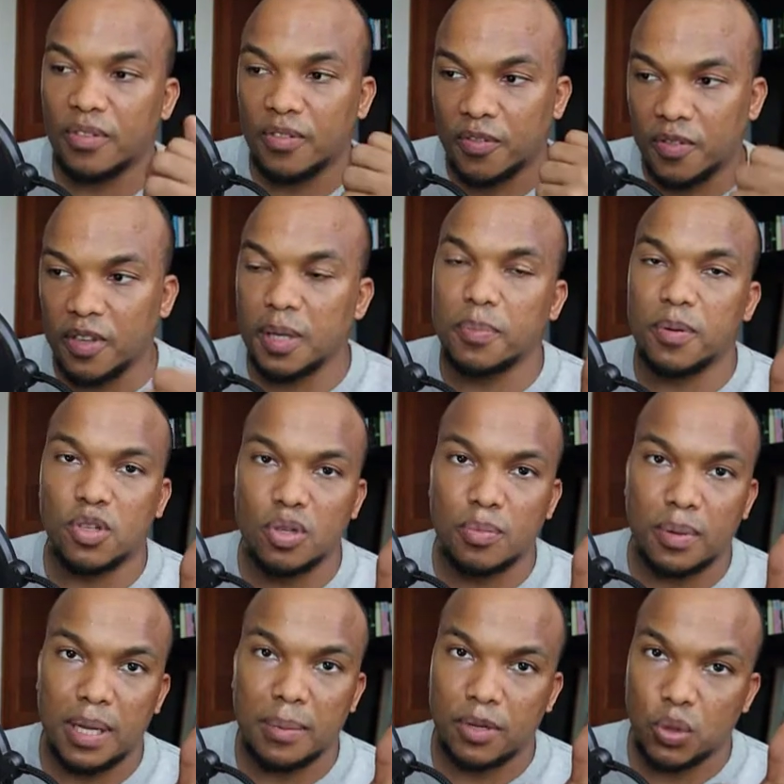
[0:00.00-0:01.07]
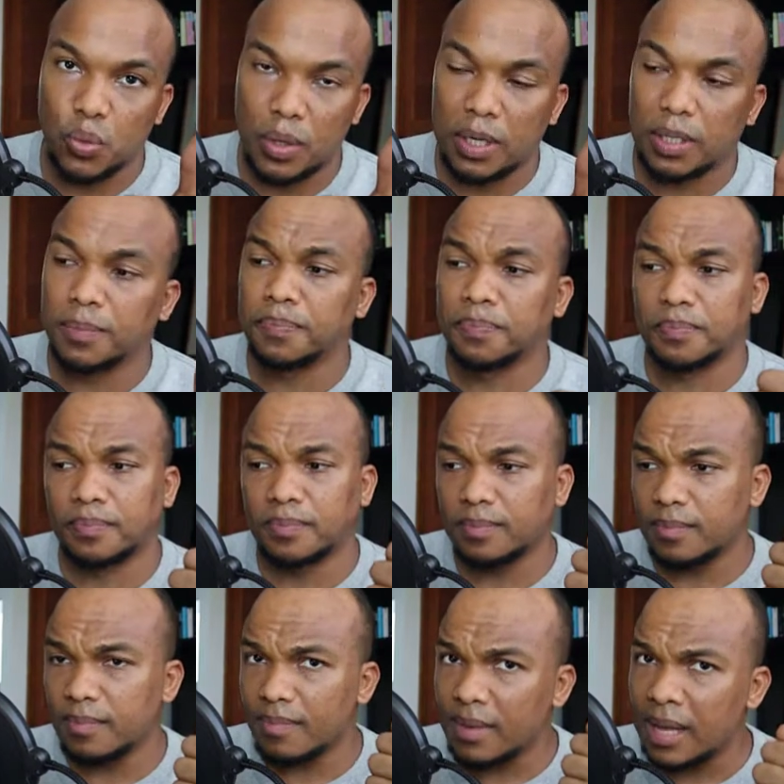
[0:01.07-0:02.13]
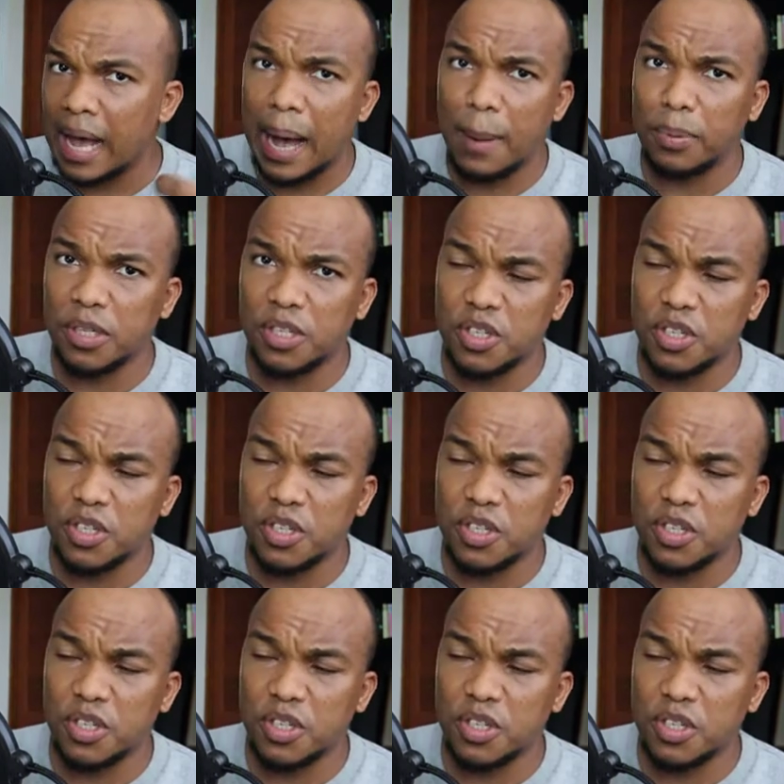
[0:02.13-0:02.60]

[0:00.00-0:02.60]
Philip is to blame as well, Apple